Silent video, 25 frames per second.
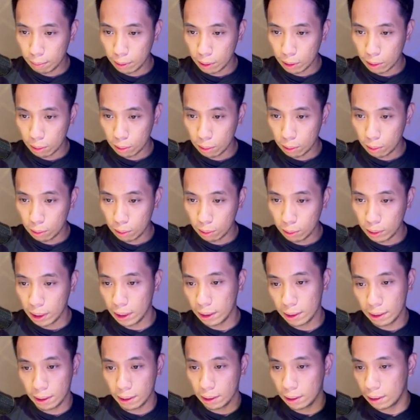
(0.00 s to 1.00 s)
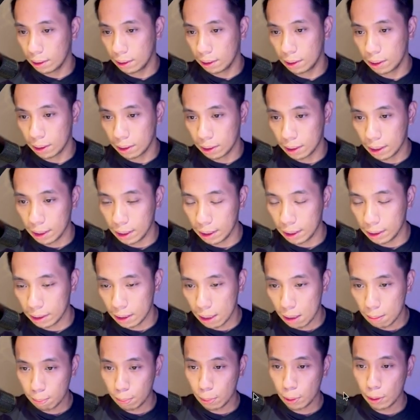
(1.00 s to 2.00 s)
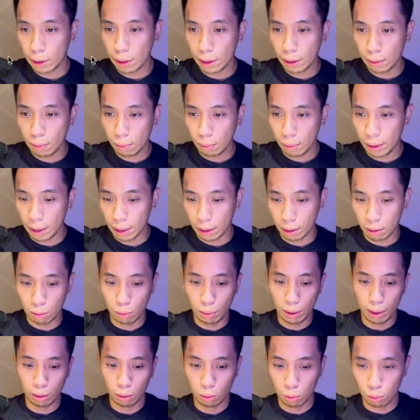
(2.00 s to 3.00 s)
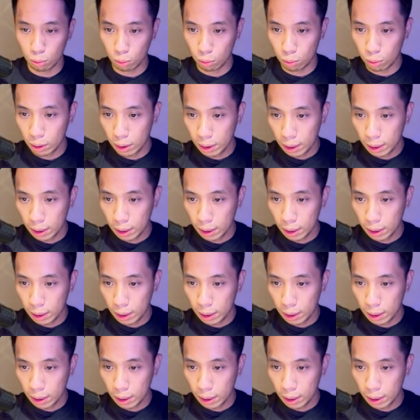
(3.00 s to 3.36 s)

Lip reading: So since this is just an example, we are going to